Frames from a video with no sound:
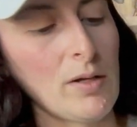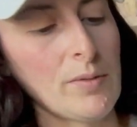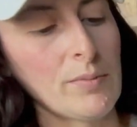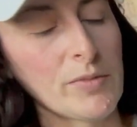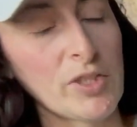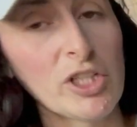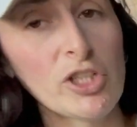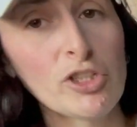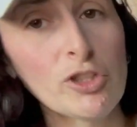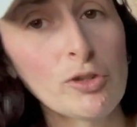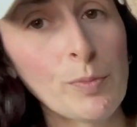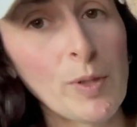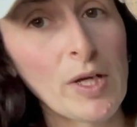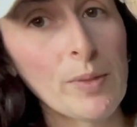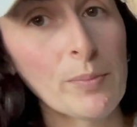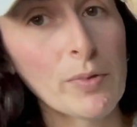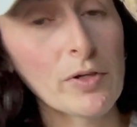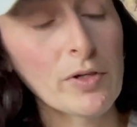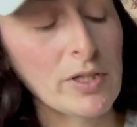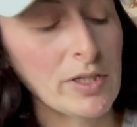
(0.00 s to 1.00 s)
tissue
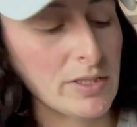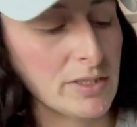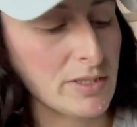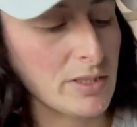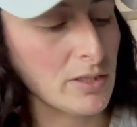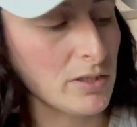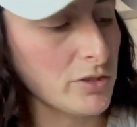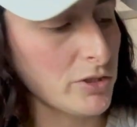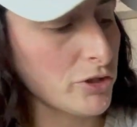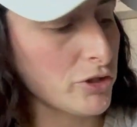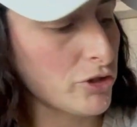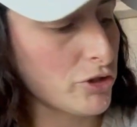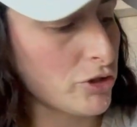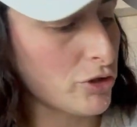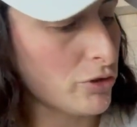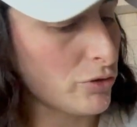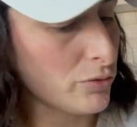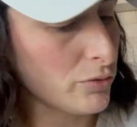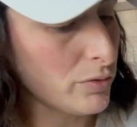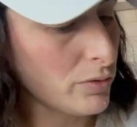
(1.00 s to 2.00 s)
paper is still in the
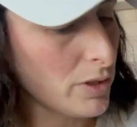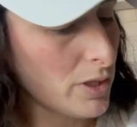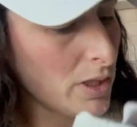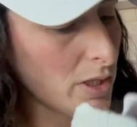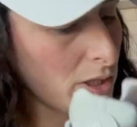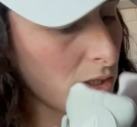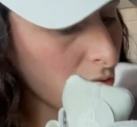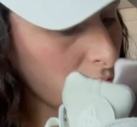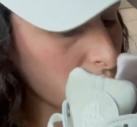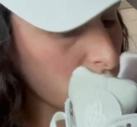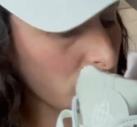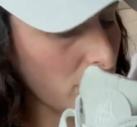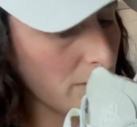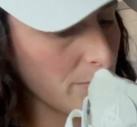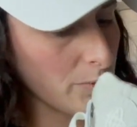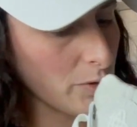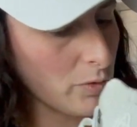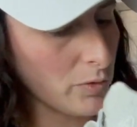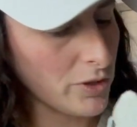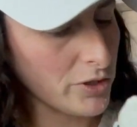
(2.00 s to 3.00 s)
shoe, so
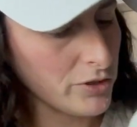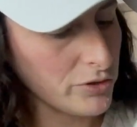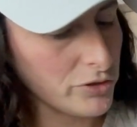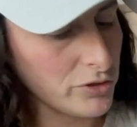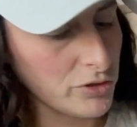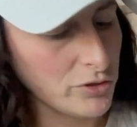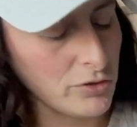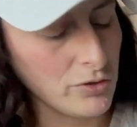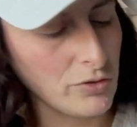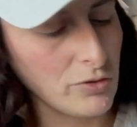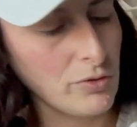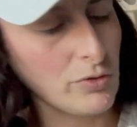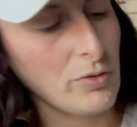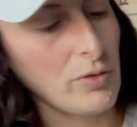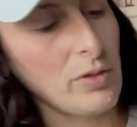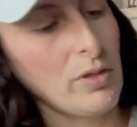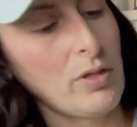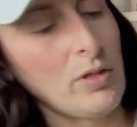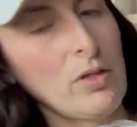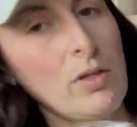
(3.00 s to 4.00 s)
I'm going to,
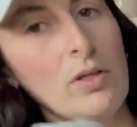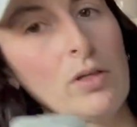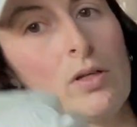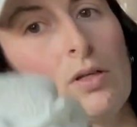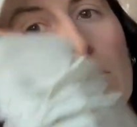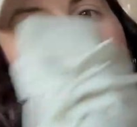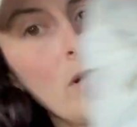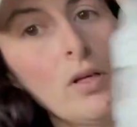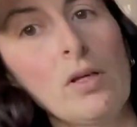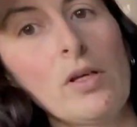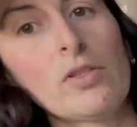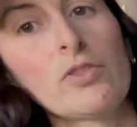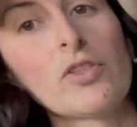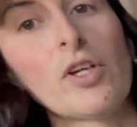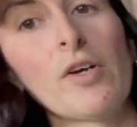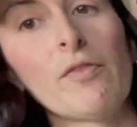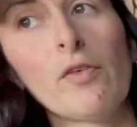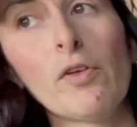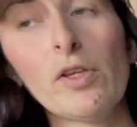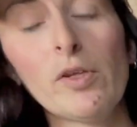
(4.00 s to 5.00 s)

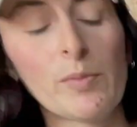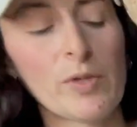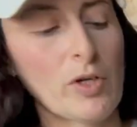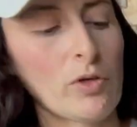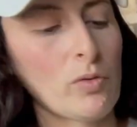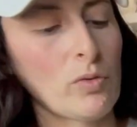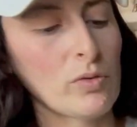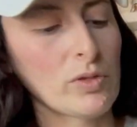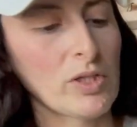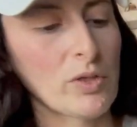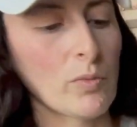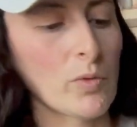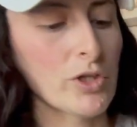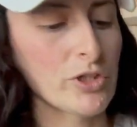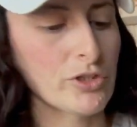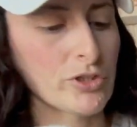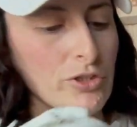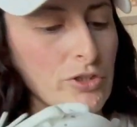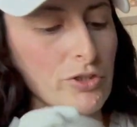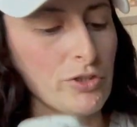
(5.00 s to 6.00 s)
I've only been holding
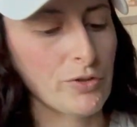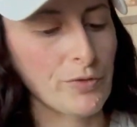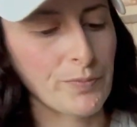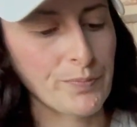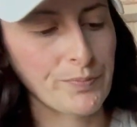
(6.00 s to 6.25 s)
one shoe.